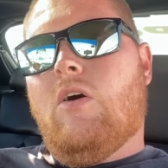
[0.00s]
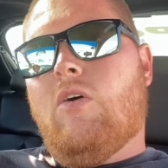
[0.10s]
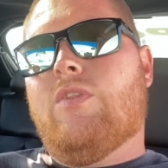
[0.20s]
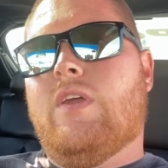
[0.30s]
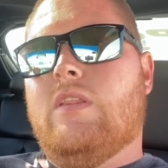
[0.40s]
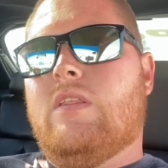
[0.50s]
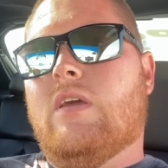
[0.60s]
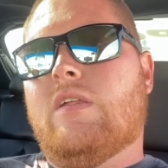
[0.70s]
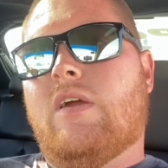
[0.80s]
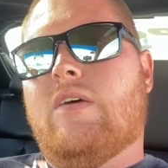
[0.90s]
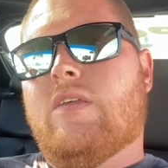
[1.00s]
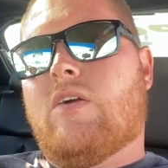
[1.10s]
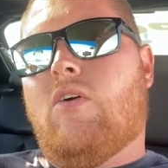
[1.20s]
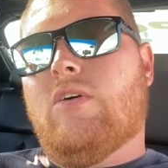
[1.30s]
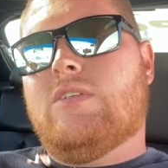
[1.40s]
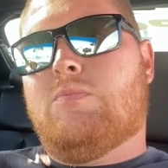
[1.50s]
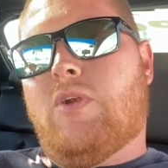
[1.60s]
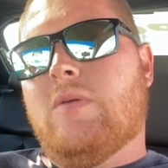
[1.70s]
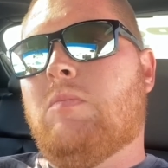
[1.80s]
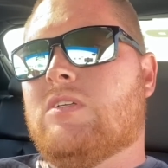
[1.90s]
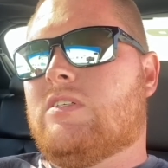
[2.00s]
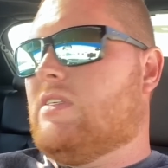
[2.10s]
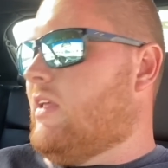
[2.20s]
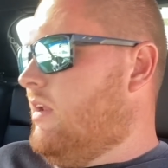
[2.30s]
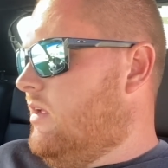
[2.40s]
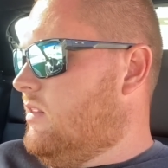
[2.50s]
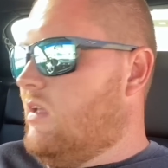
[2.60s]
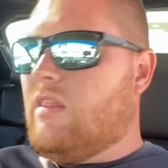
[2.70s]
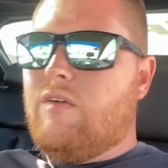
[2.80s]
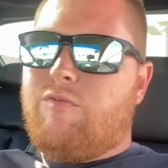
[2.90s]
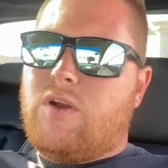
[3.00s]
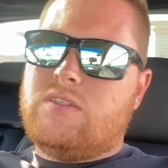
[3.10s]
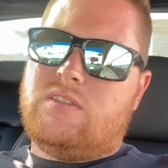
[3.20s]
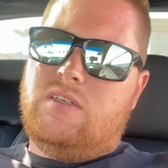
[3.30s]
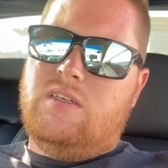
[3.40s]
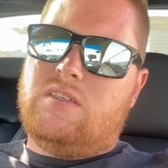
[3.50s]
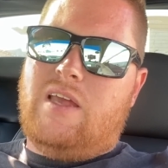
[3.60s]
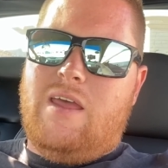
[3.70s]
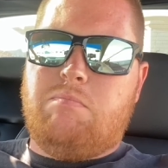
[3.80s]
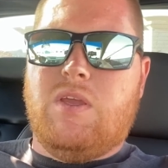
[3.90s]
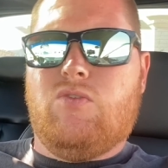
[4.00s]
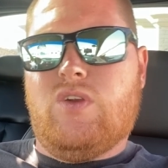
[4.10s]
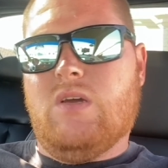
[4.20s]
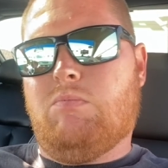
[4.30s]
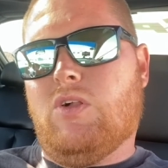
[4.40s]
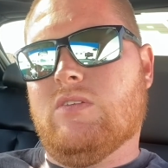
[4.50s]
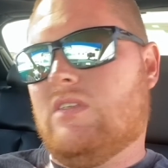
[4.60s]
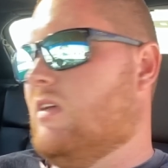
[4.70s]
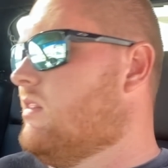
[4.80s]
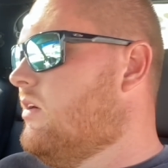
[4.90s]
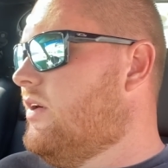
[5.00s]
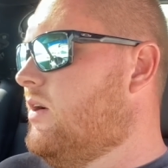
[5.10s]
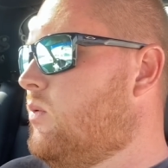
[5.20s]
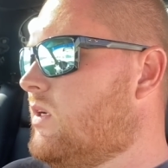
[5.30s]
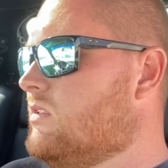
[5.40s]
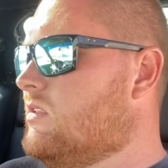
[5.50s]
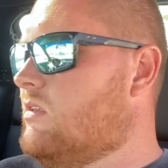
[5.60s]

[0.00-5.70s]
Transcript: On the interior, the car is pretty much standard. The front seats had been reupholstered, the rear ones